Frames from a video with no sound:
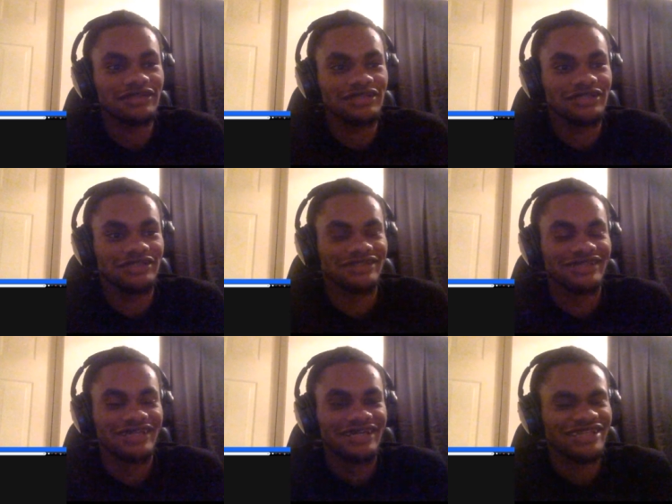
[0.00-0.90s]
like
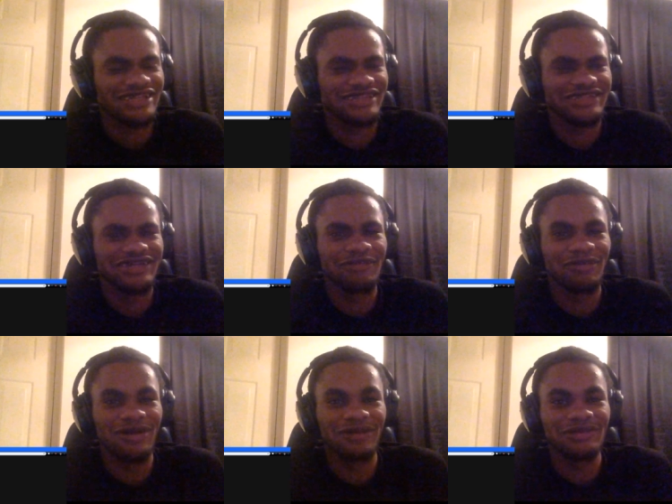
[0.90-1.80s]
like Theon
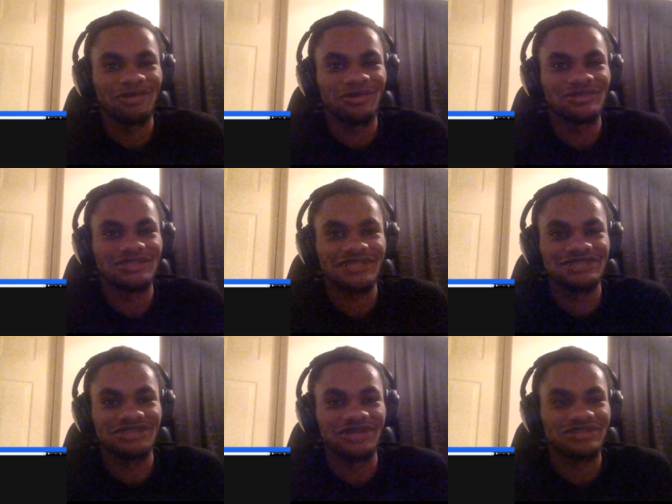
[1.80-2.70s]
bombed the boats and like
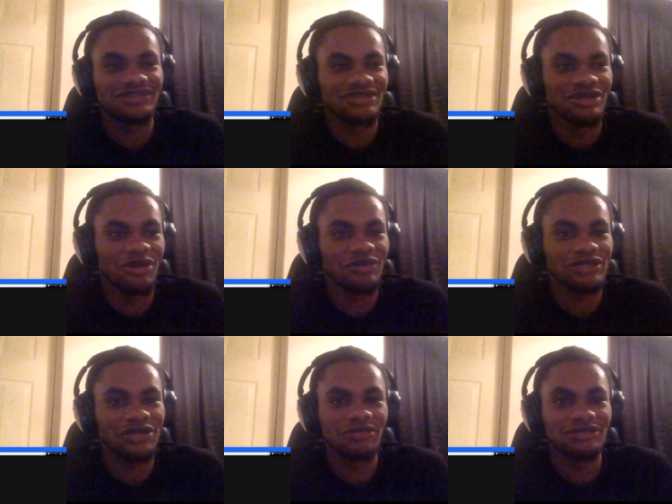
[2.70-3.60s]
sunk the, the Golden
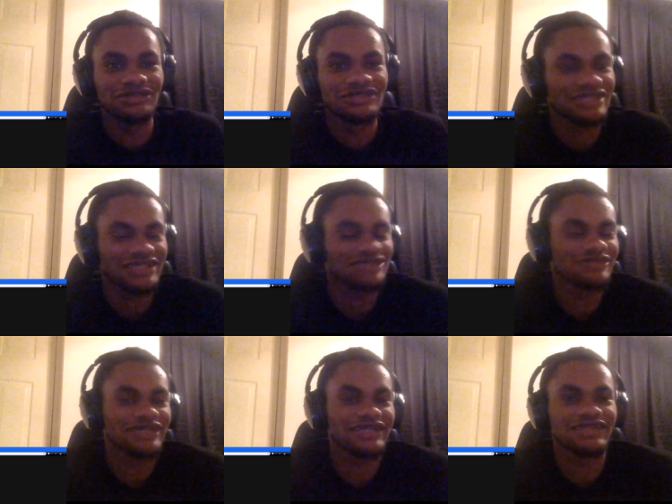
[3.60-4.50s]
Company. Like that's
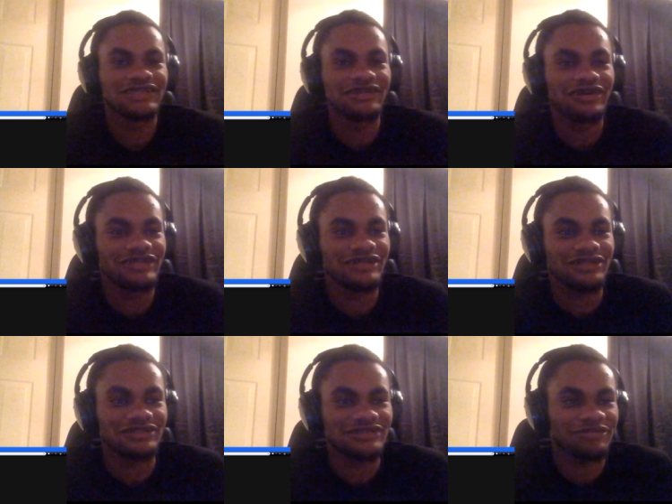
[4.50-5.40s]
something I could think of that
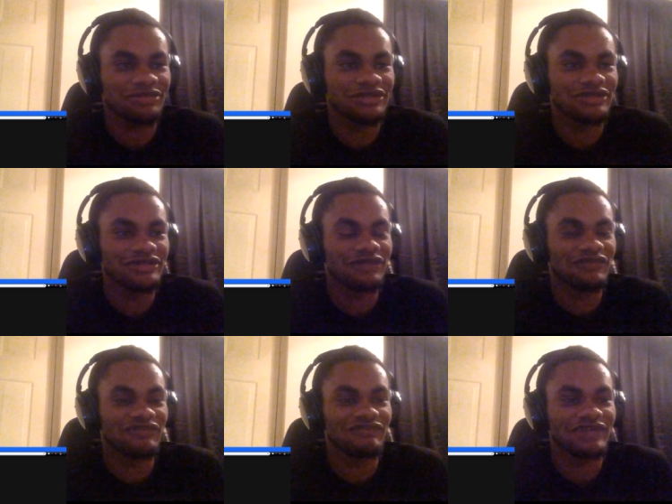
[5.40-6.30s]
could like be of
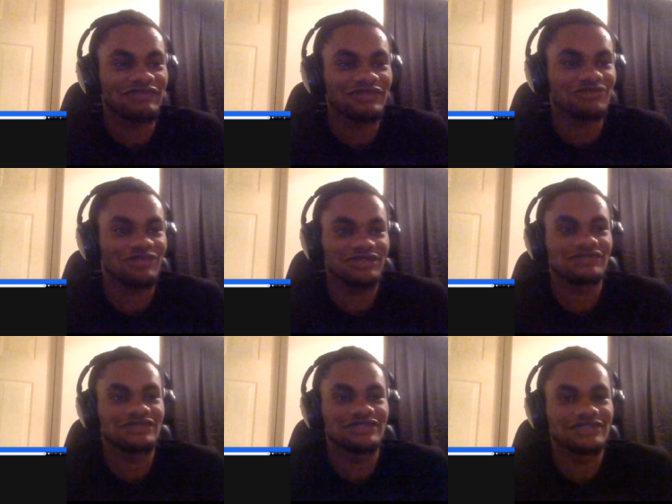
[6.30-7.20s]
effect for the rest
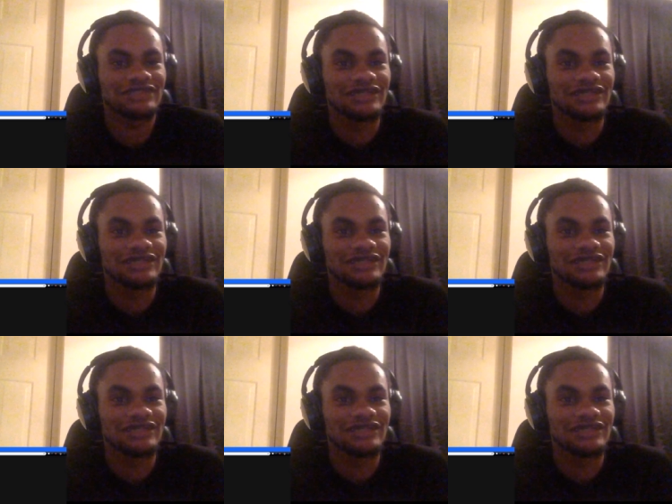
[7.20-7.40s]
of the